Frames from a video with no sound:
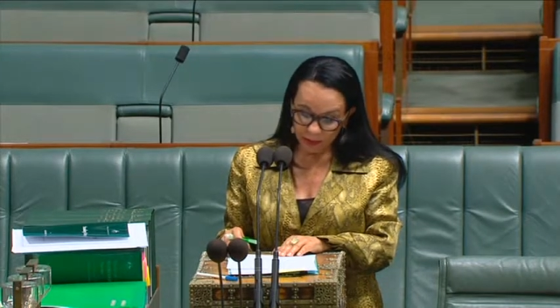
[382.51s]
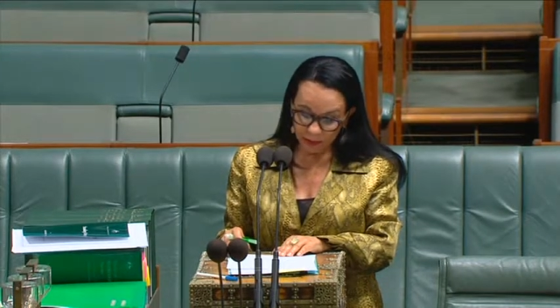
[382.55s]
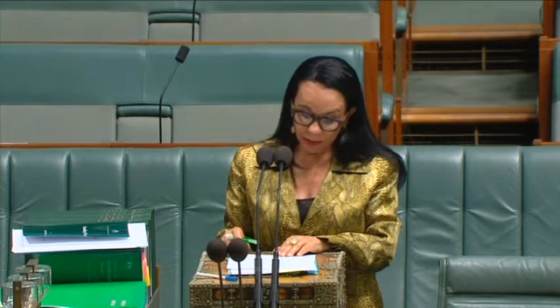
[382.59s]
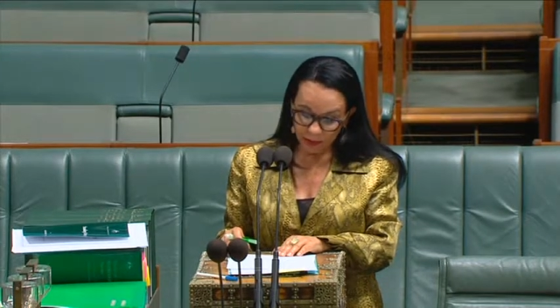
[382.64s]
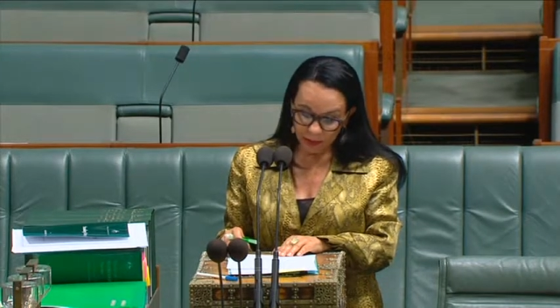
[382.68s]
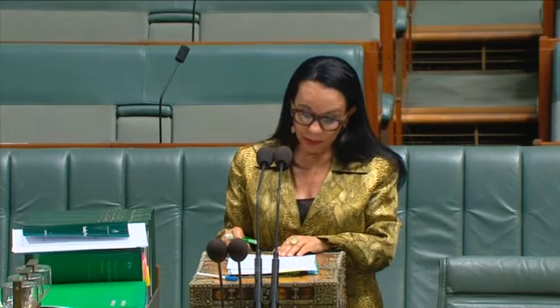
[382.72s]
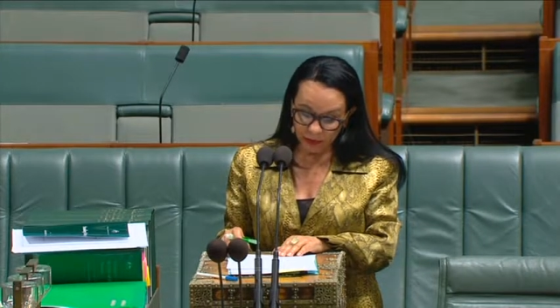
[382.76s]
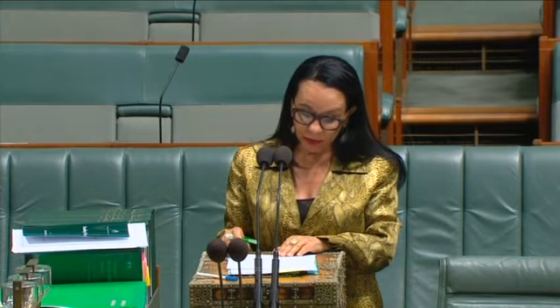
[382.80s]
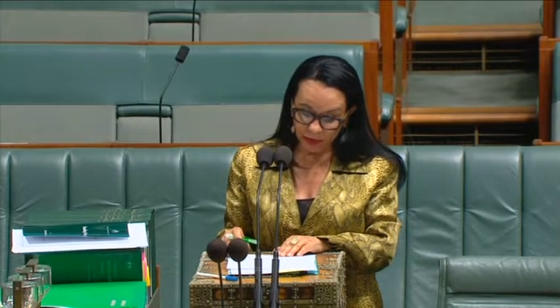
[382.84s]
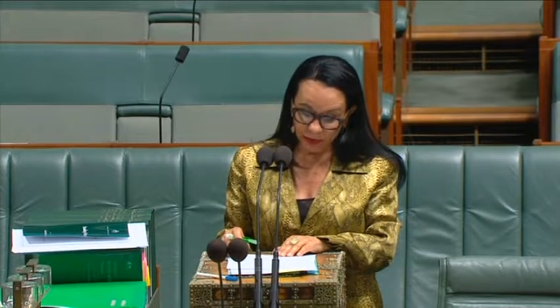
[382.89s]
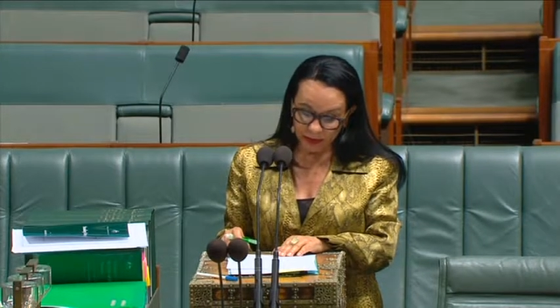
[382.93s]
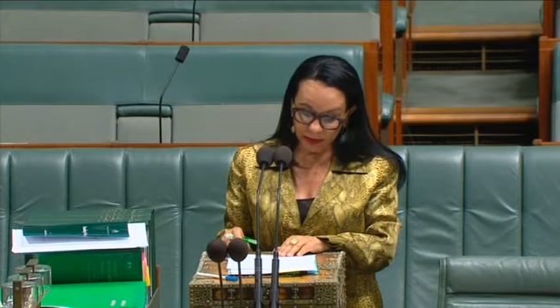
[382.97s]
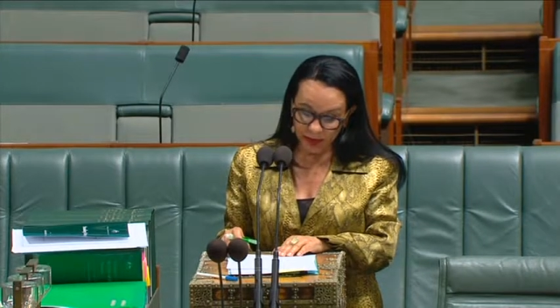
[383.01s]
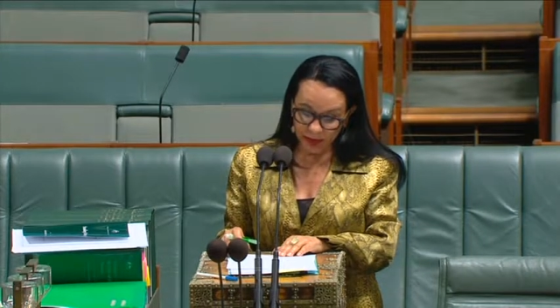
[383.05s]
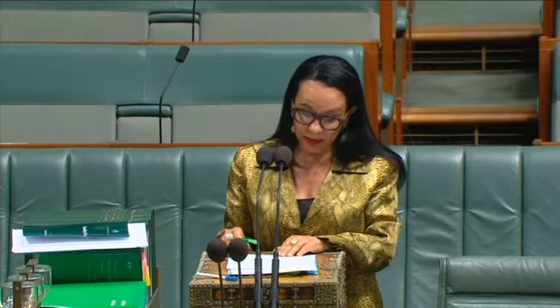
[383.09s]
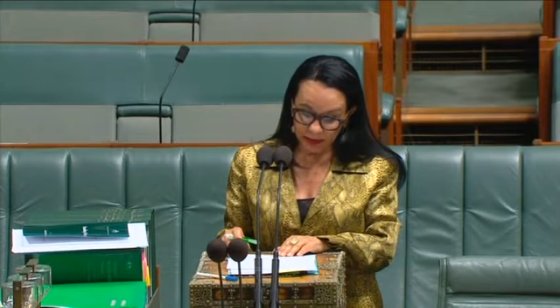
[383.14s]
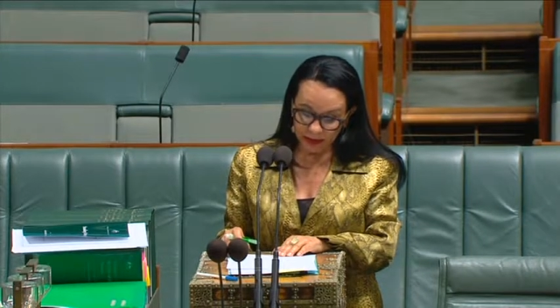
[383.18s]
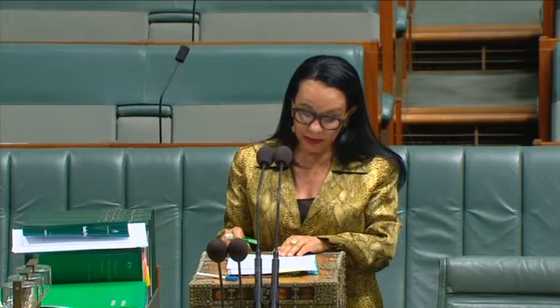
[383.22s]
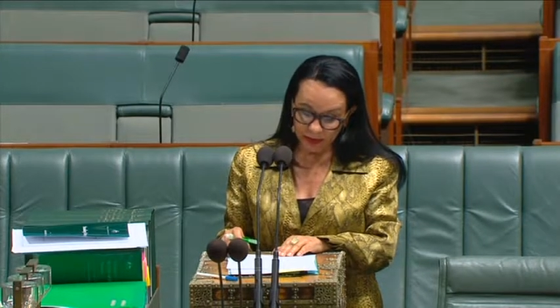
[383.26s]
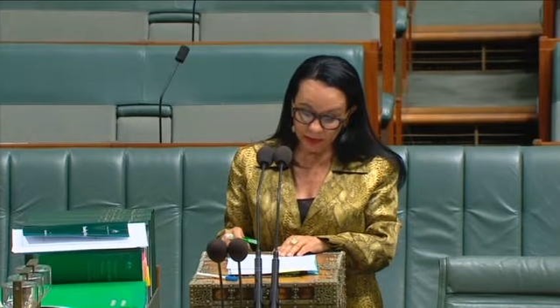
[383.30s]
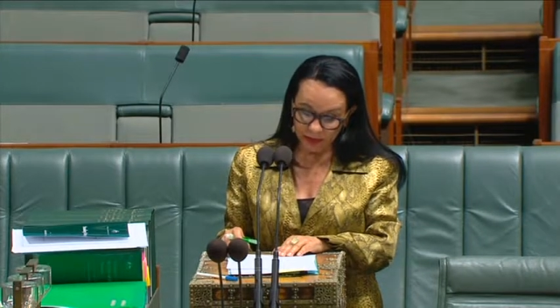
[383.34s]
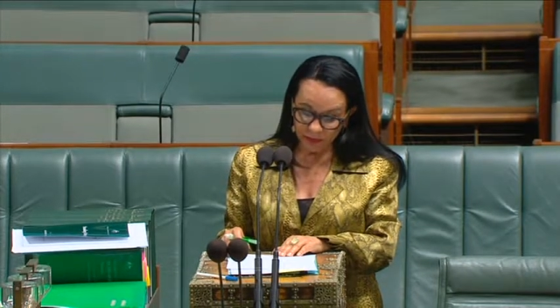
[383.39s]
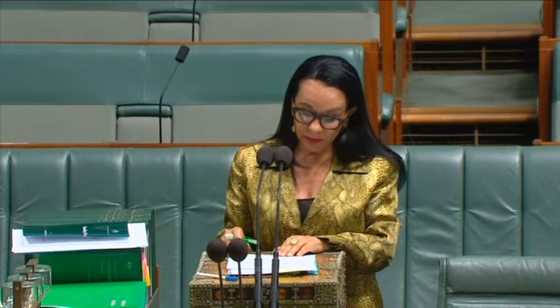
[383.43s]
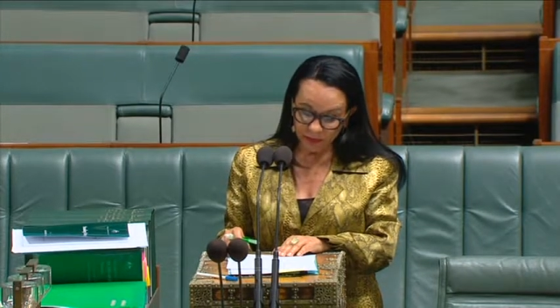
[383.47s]
improve
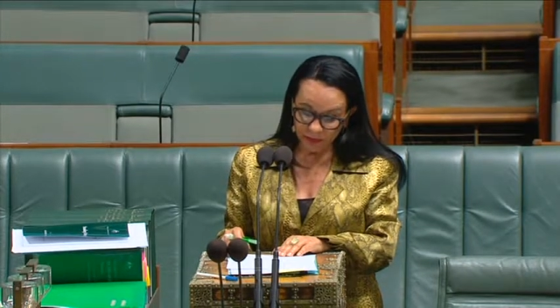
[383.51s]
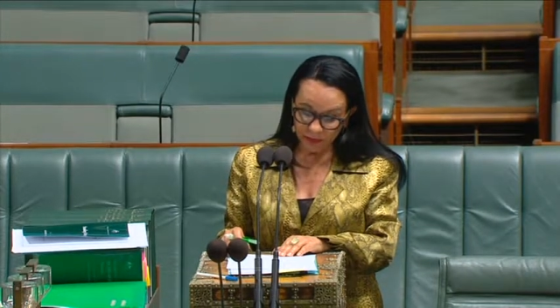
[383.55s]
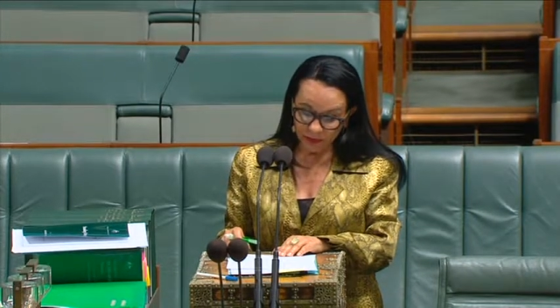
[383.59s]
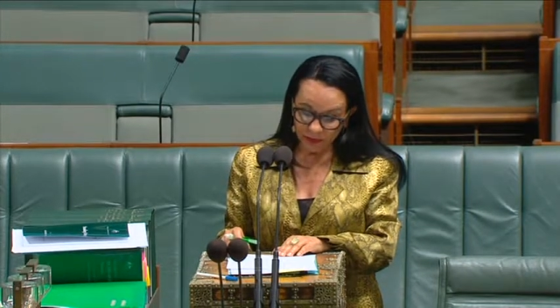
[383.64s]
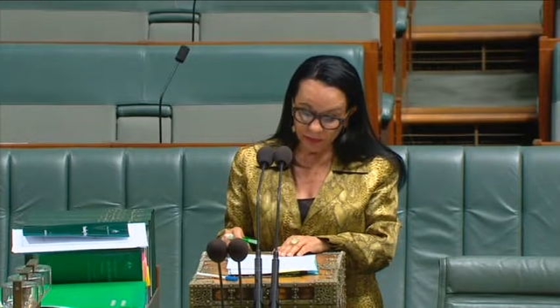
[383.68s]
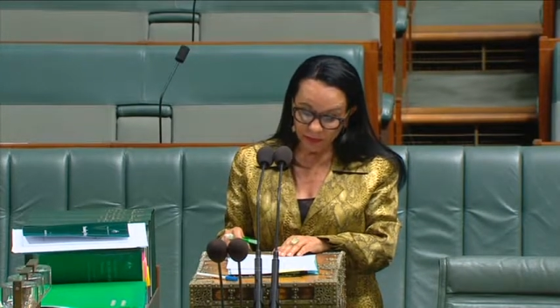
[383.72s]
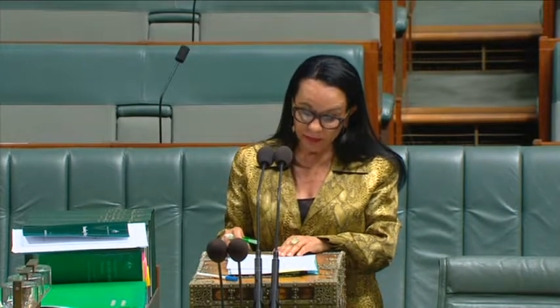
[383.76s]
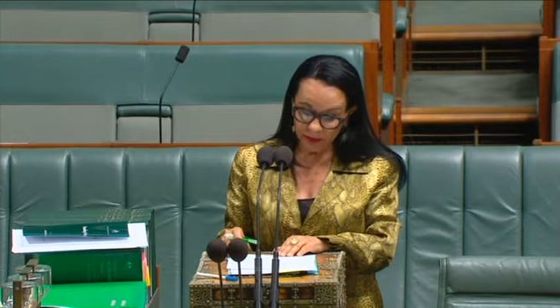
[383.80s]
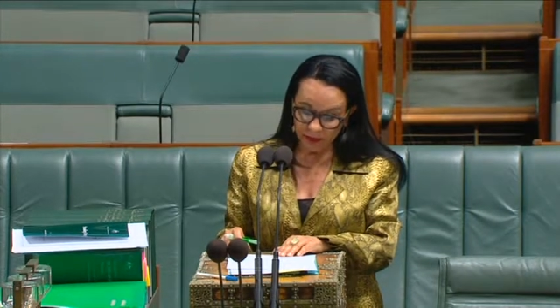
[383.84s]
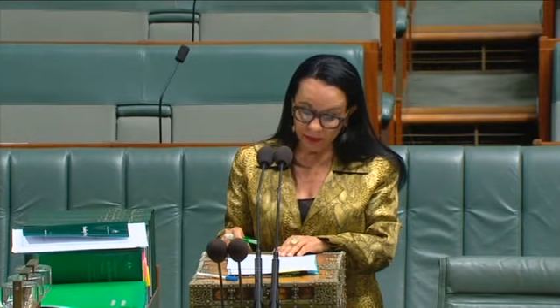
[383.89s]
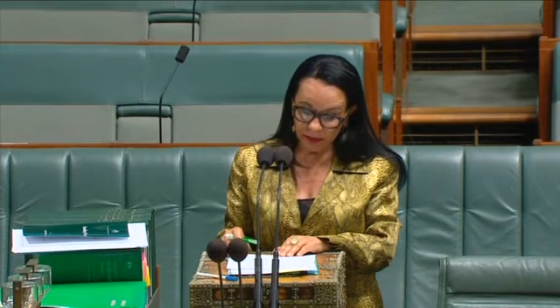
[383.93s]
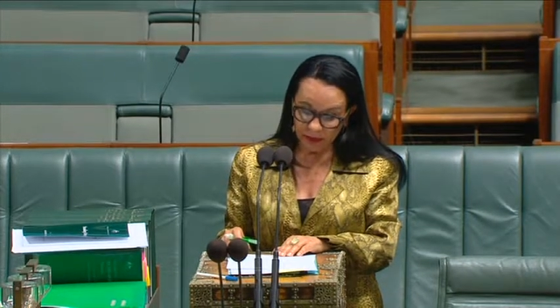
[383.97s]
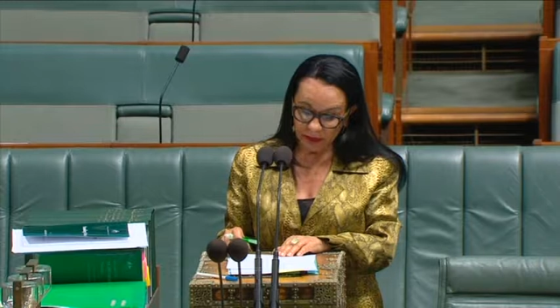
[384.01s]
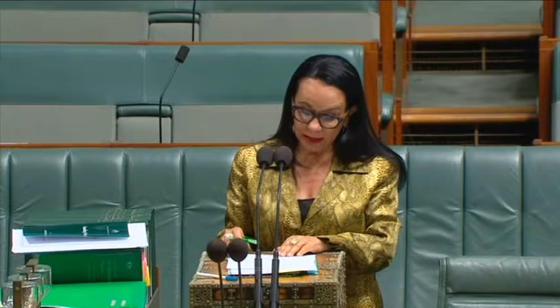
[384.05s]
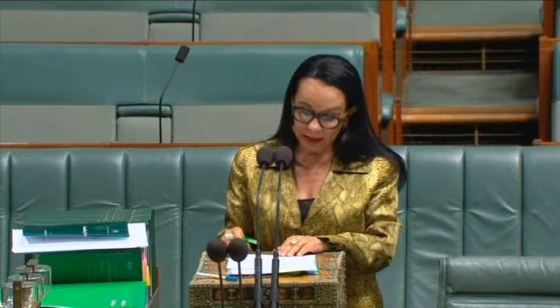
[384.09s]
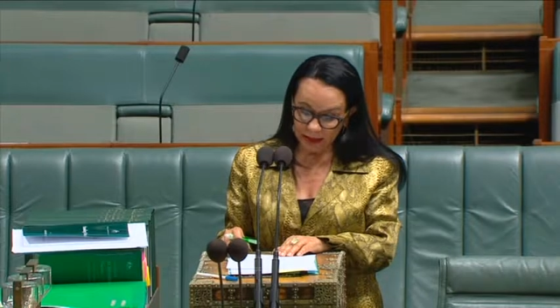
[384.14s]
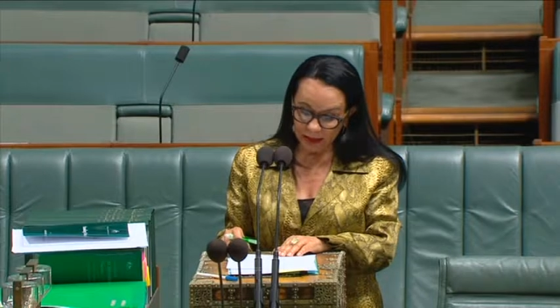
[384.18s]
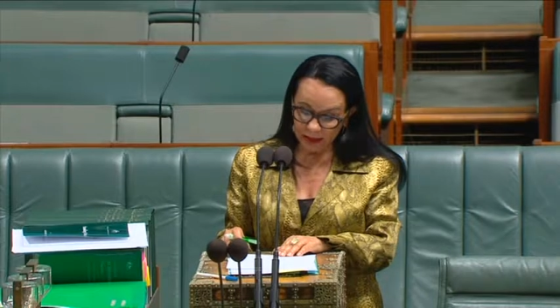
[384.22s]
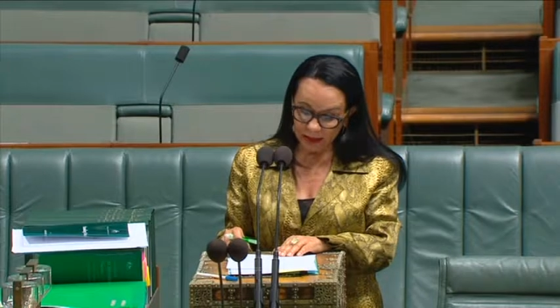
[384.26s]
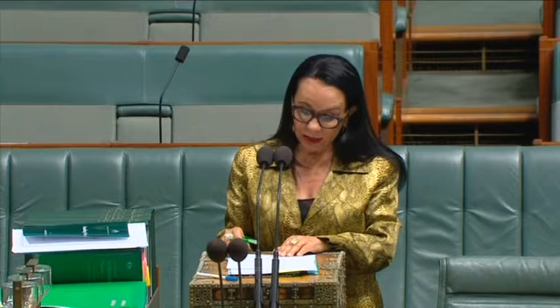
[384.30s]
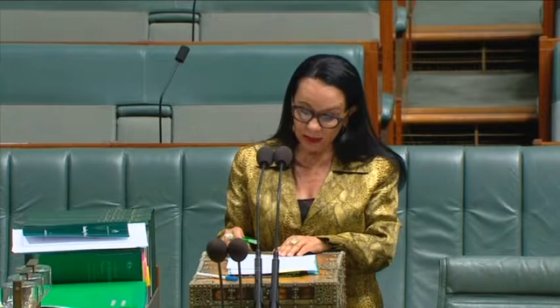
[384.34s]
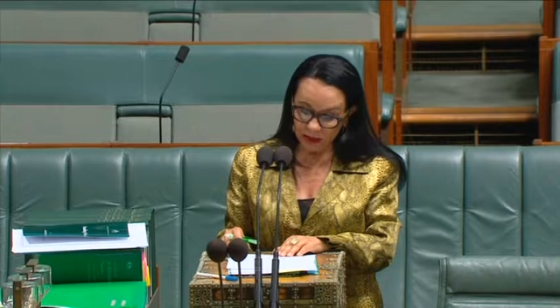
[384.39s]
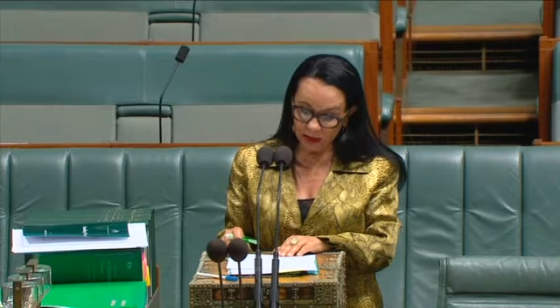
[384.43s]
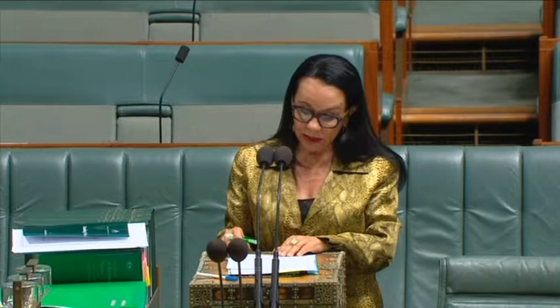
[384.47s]
housing affordability
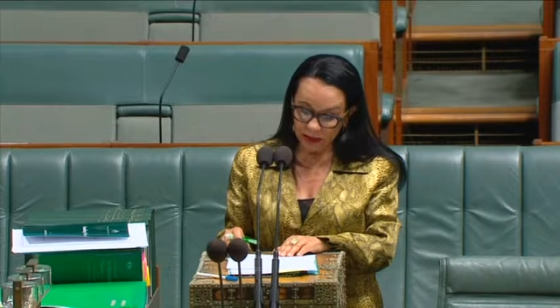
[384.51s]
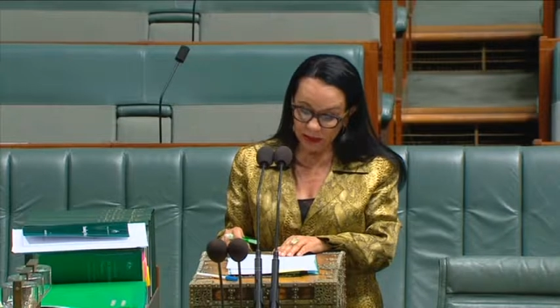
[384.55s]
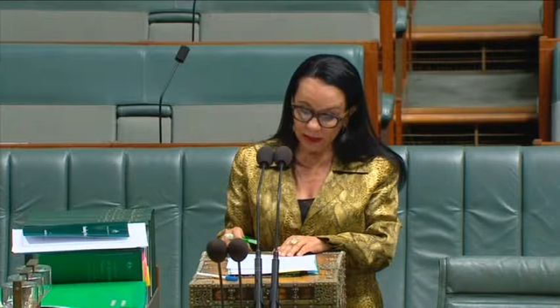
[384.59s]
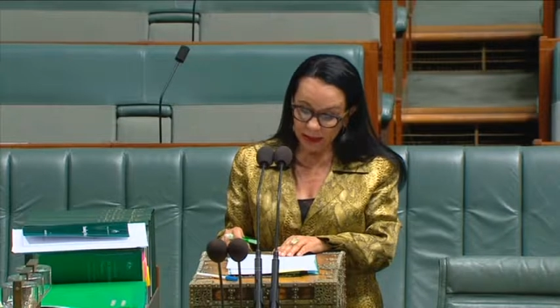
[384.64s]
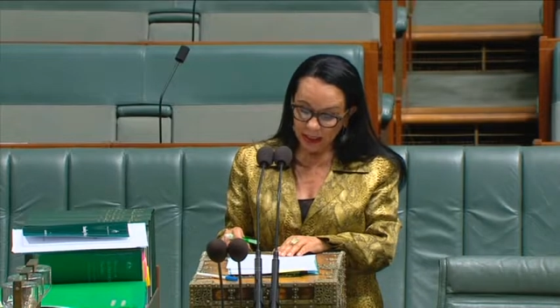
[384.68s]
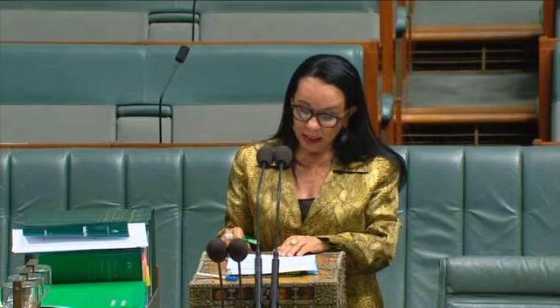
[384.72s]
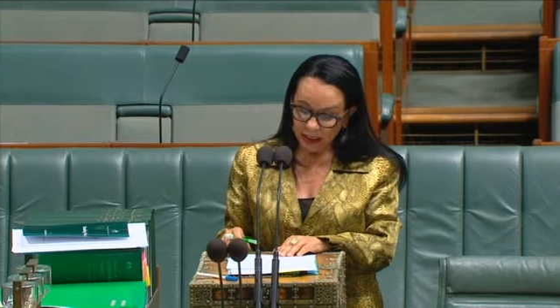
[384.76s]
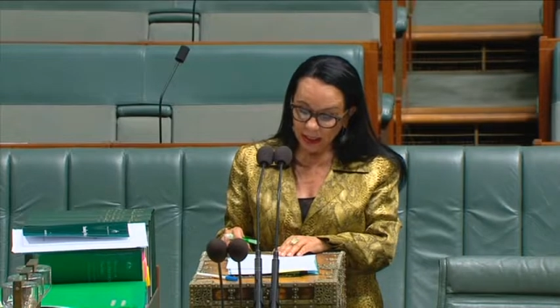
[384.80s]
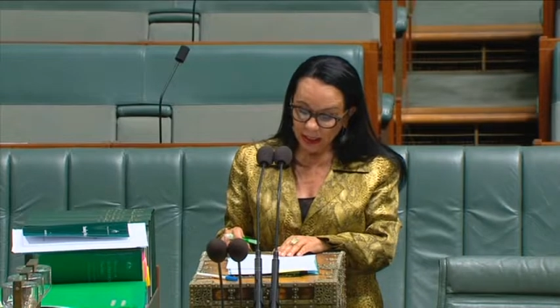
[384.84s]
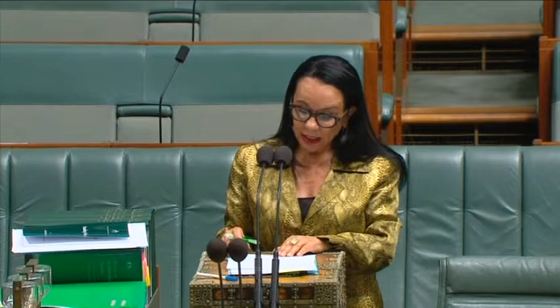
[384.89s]
issues